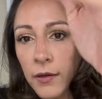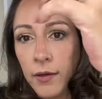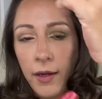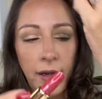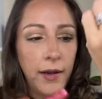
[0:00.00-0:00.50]

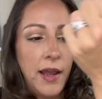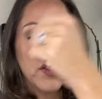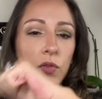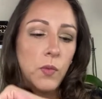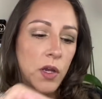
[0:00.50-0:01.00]
And I'll
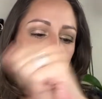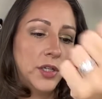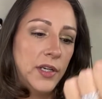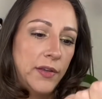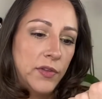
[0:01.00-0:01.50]
swatch it,
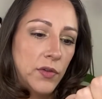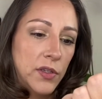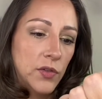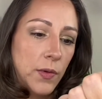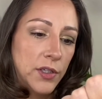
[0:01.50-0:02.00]
even though I
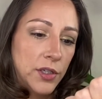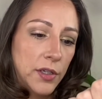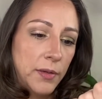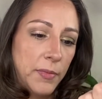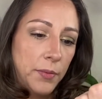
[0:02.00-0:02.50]
swatched it
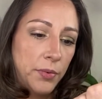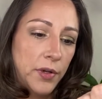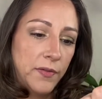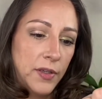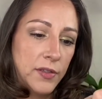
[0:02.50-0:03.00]
in my
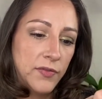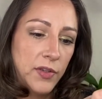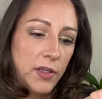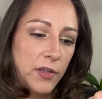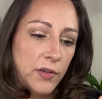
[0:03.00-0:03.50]
previous
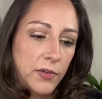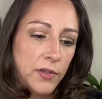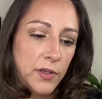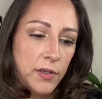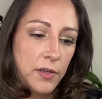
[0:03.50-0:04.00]
video.
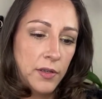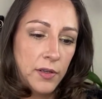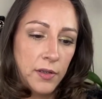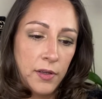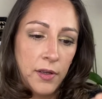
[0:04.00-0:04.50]

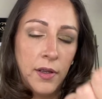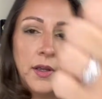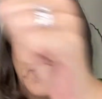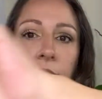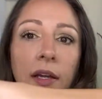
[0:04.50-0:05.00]

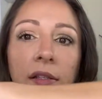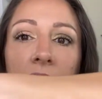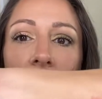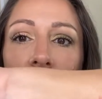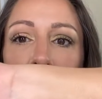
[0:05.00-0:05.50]
It's
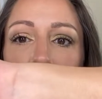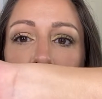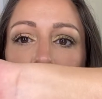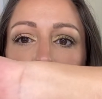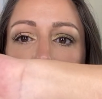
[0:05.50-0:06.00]
like
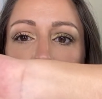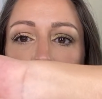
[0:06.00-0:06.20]
a